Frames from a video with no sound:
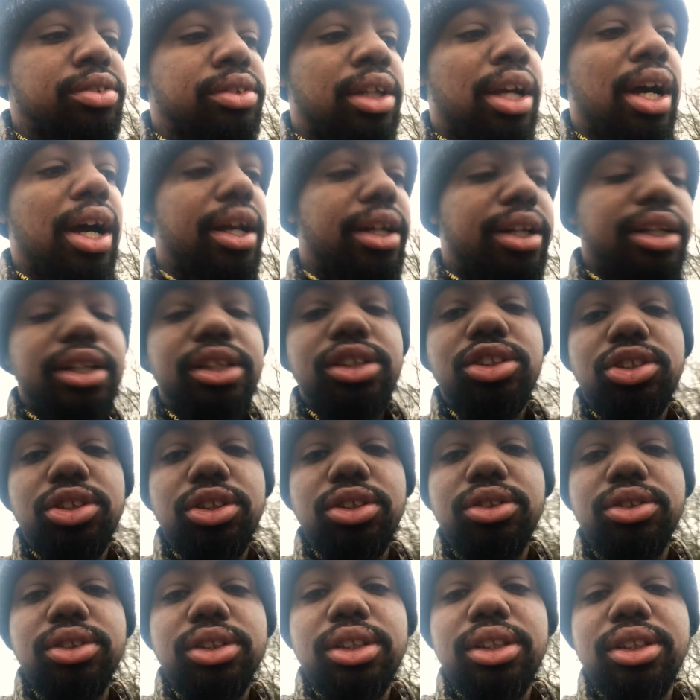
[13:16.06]
I didn't
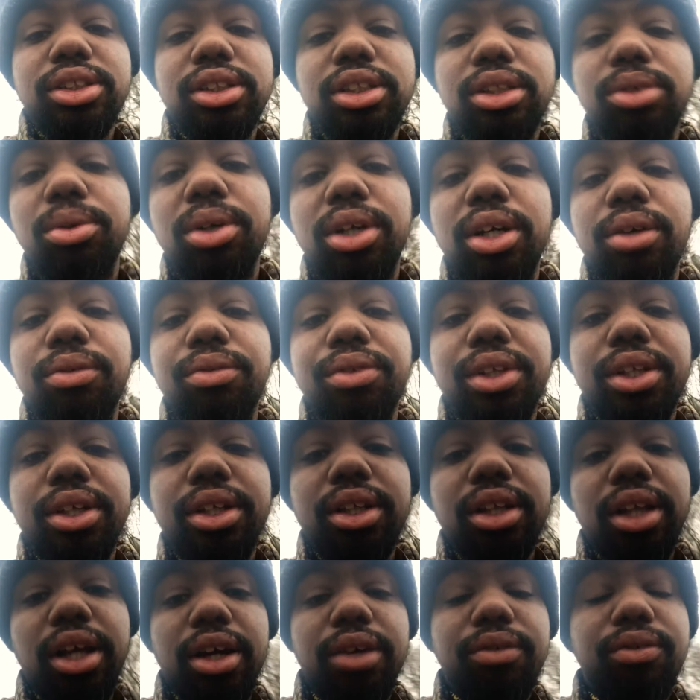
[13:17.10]
choose this. wife
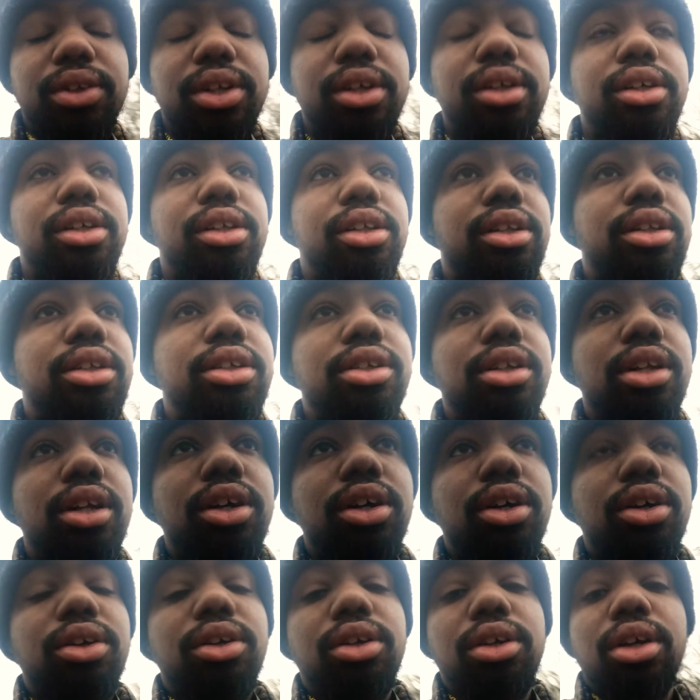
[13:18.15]
did. Life did. You
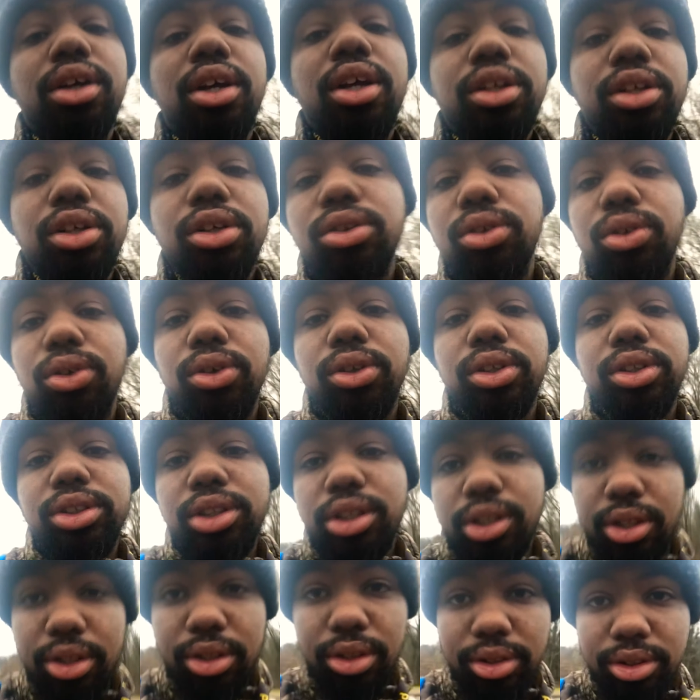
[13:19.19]
know, the Lord
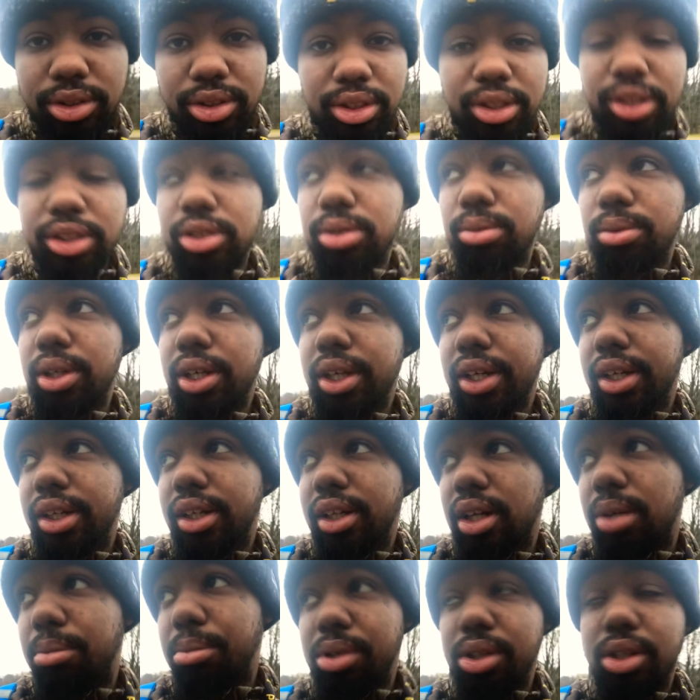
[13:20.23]
chose this way,
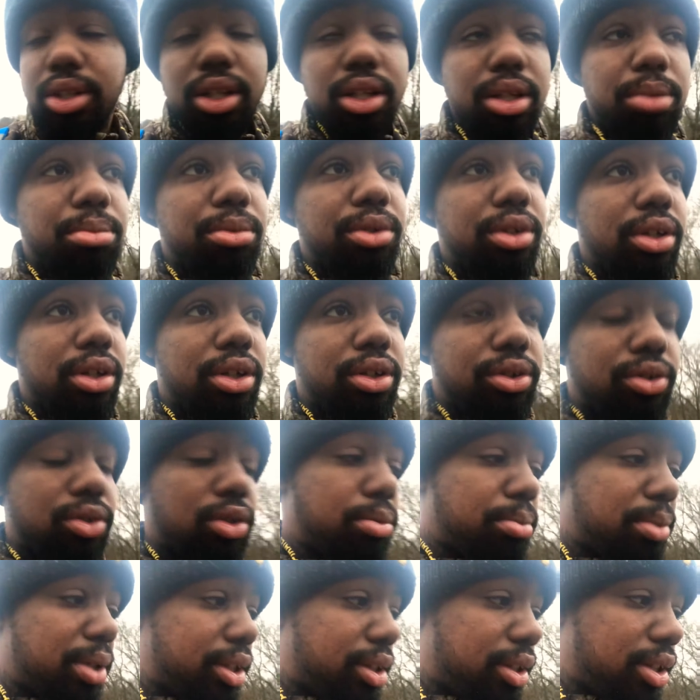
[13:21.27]
and I'm gonna keep you know
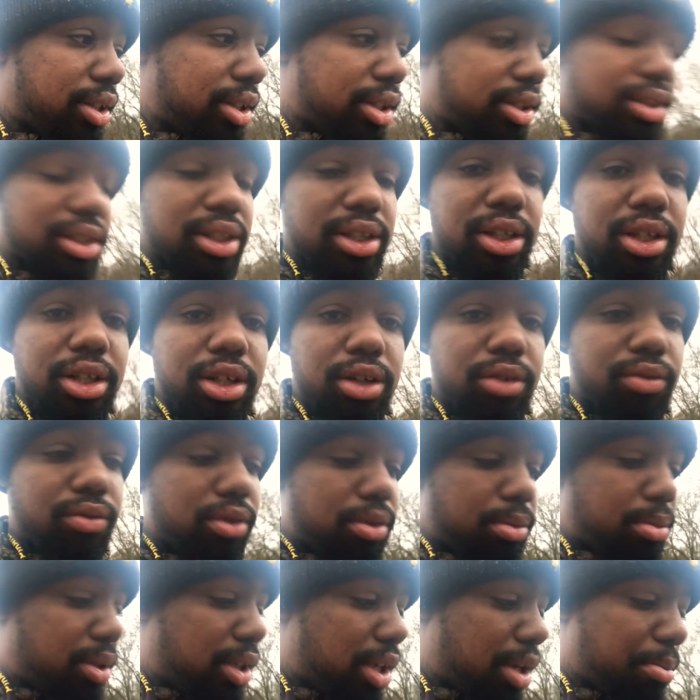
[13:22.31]
doing my thing to take care of
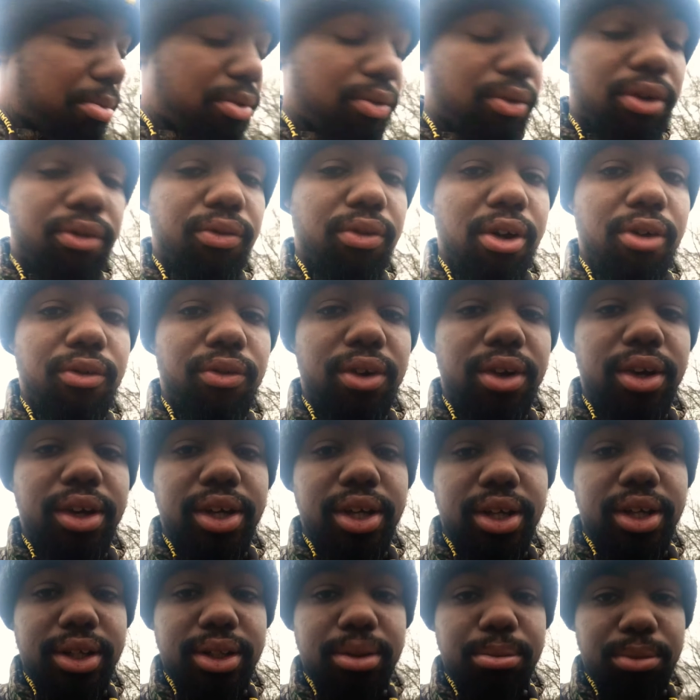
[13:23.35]
them, keep a roof over our
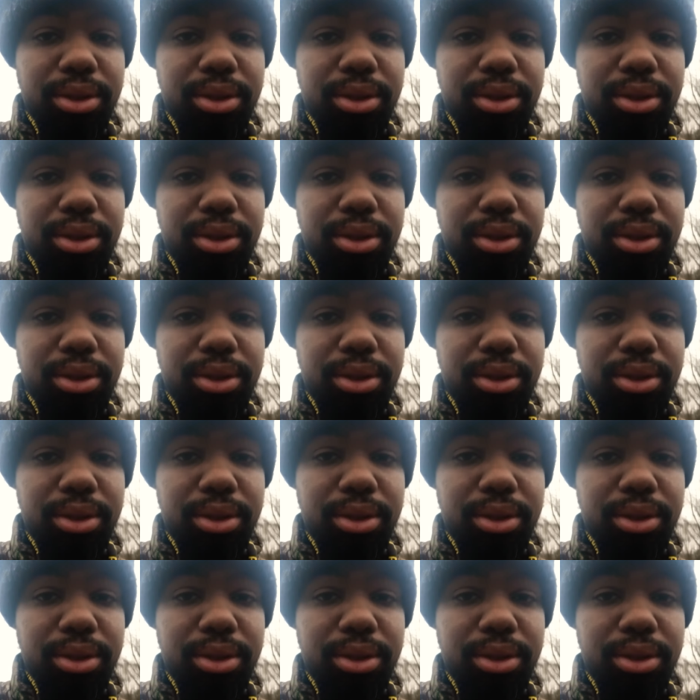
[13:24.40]
head.